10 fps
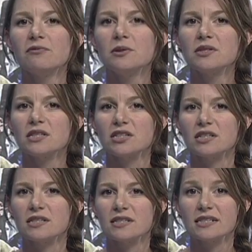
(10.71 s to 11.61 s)
of
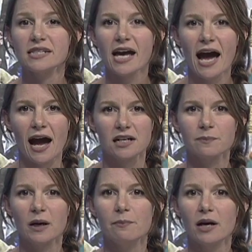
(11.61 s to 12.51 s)
musicians is attacked
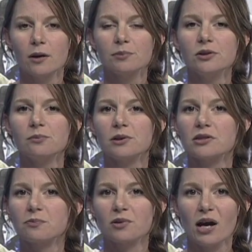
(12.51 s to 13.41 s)
by Mayor
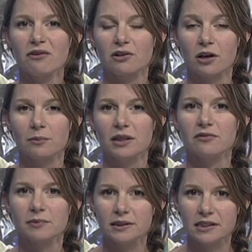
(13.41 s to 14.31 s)
Bloomberg's private army
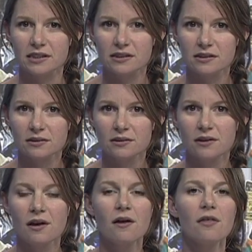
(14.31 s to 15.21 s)
of police.
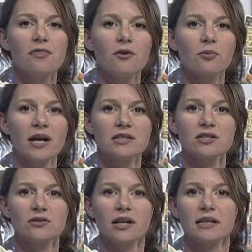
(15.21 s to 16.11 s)
The rent
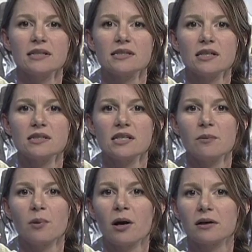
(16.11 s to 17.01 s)
strike in
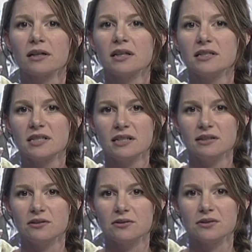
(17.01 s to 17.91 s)
Sunset Park
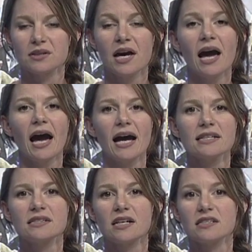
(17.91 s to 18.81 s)
continues,
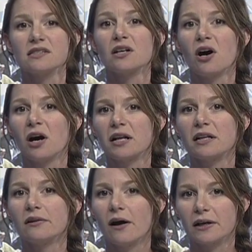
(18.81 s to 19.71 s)
as does the Con
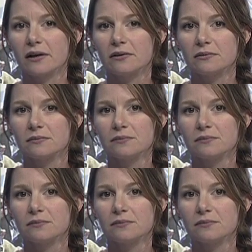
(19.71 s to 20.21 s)
Ed lockout.